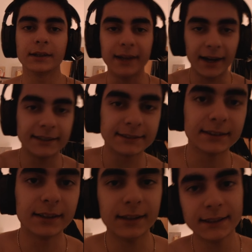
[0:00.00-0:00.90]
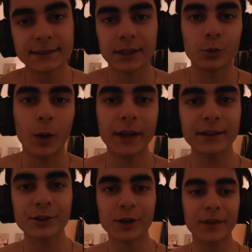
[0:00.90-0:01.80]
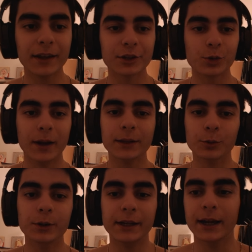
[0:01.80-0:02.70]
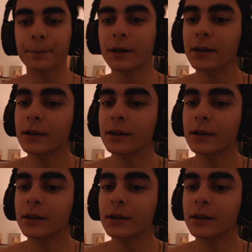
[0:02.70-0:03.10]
Guys, let's get right into another trade recap.